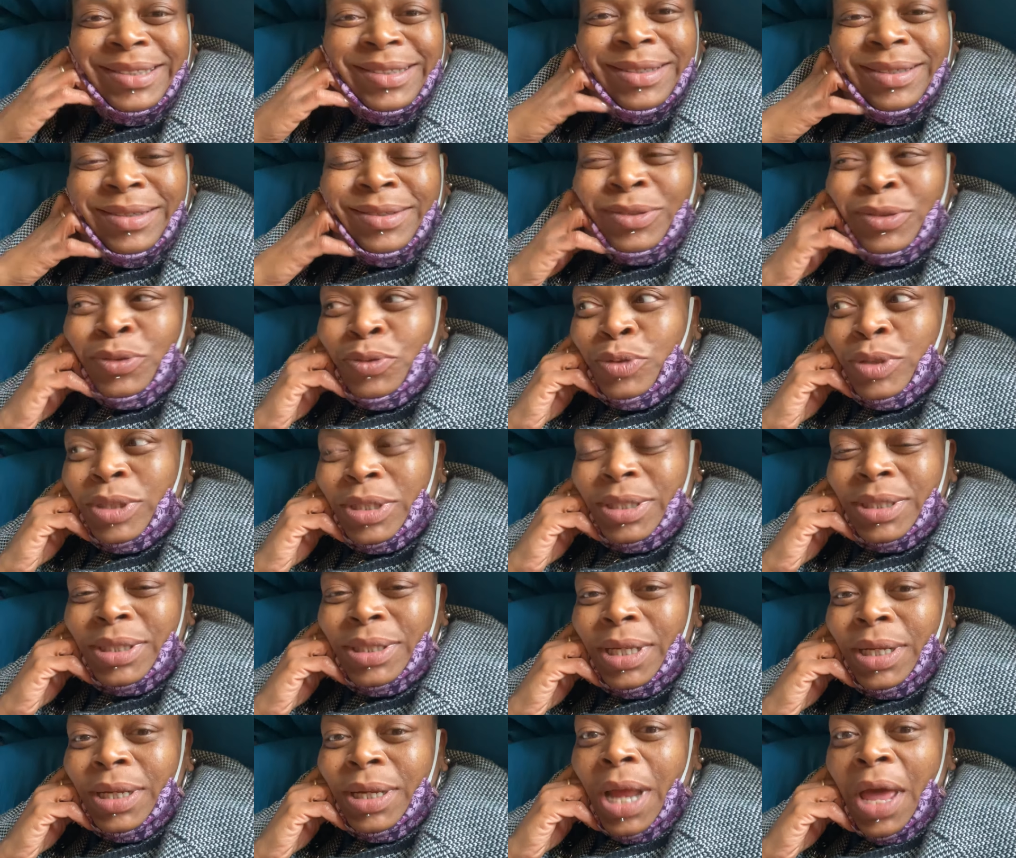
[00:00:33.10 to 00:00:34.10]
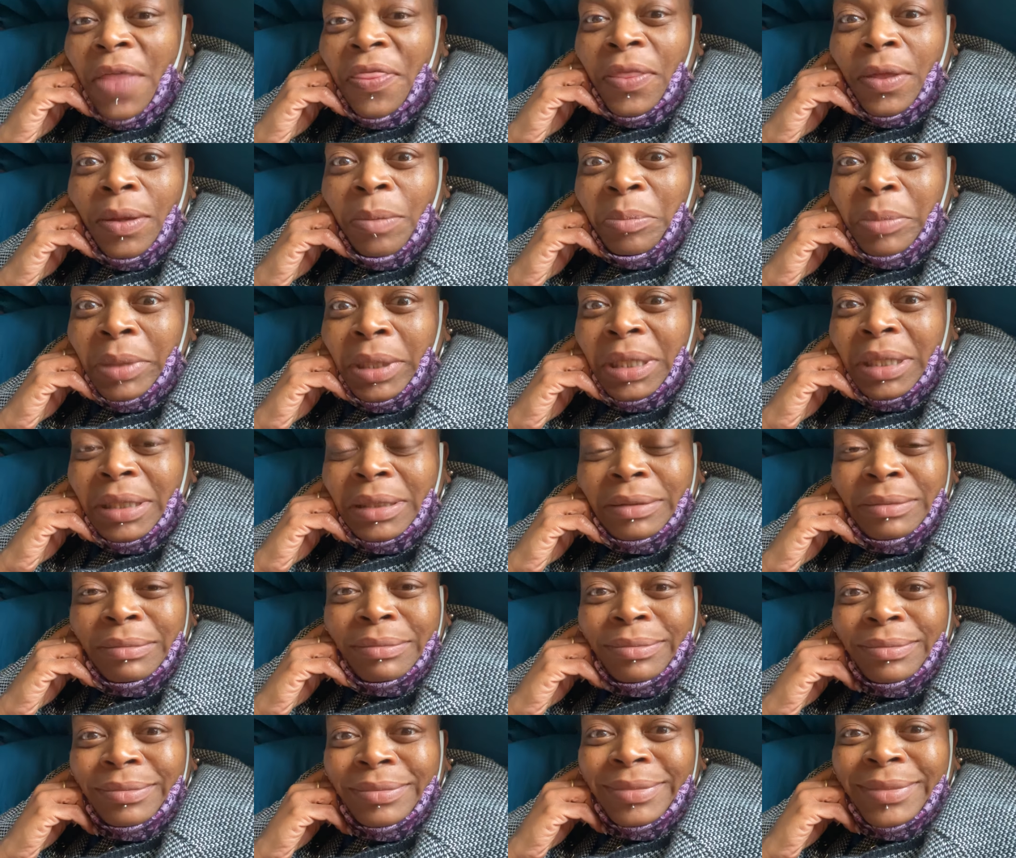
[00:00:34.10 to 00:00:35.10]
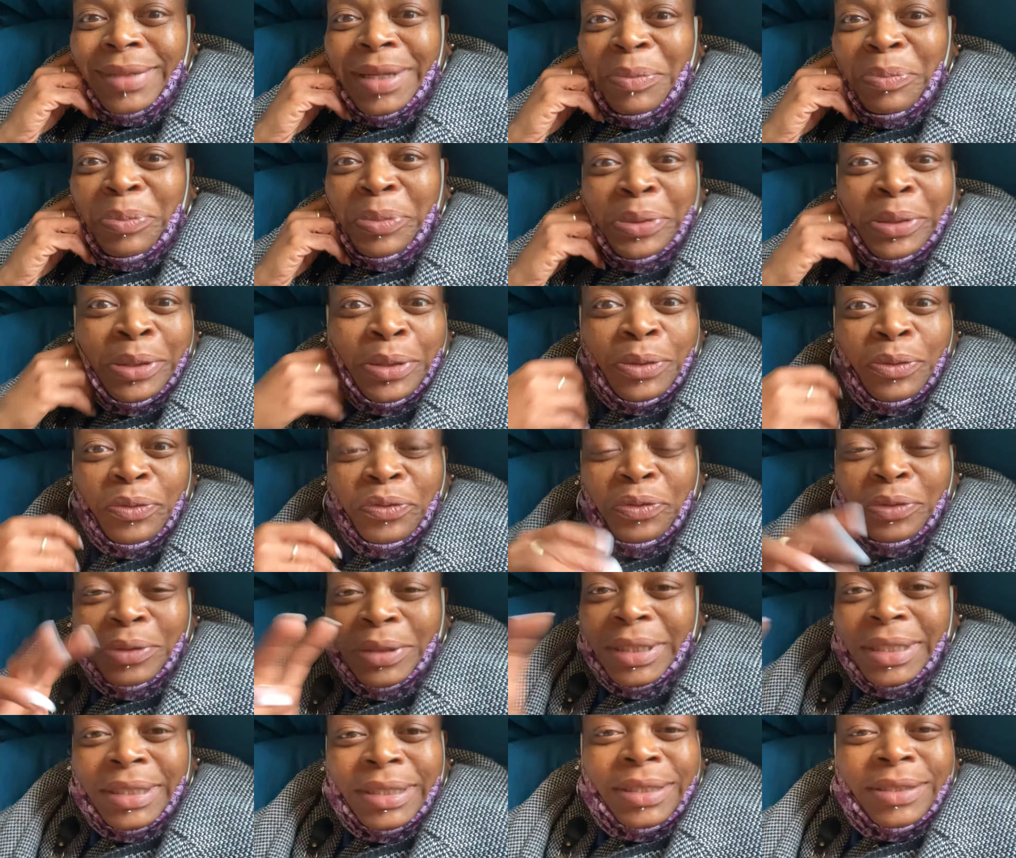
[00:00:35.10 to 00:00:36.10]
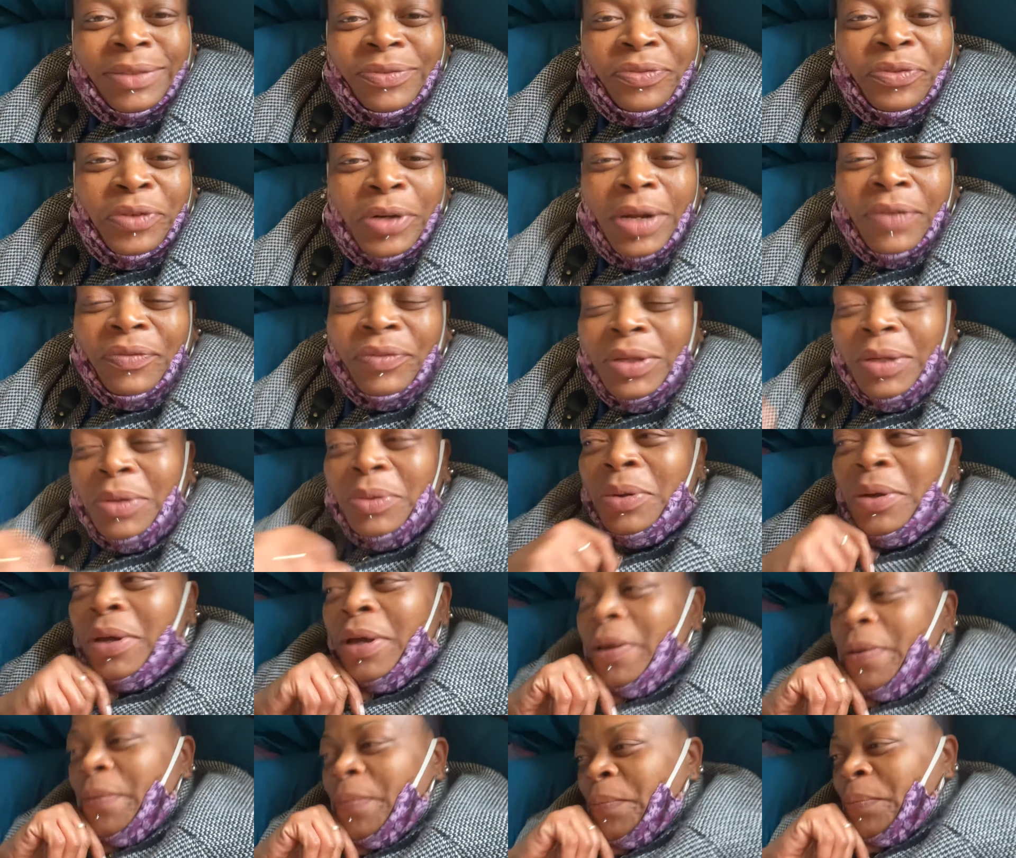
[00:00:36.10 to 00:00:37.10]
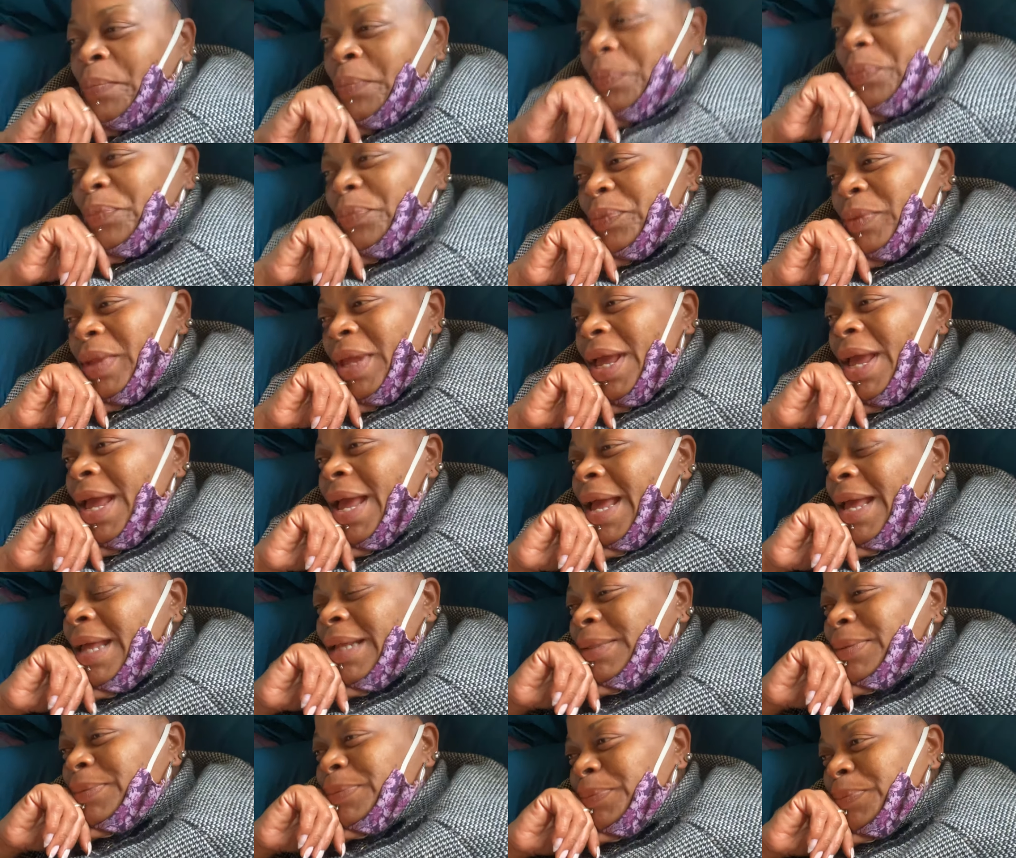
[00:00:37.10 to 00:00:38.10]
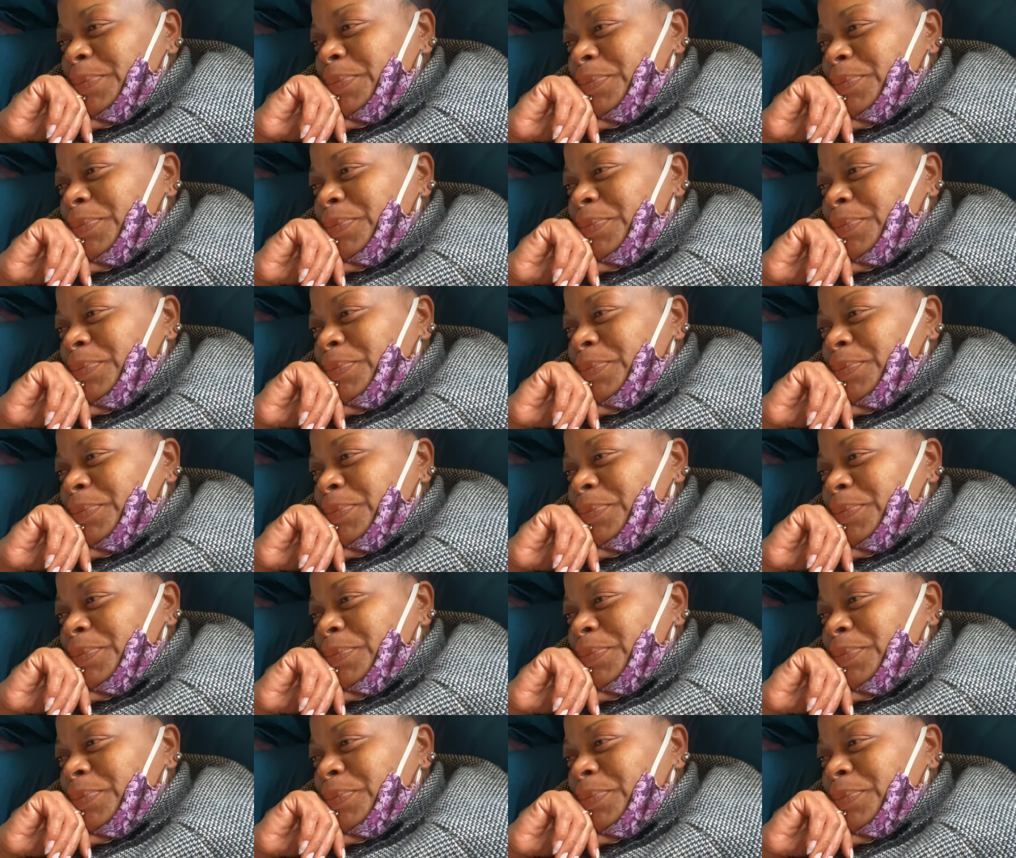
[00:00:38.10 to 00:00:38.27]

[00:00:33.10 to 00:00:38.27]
you just see nothing but beautifulness in front of you, and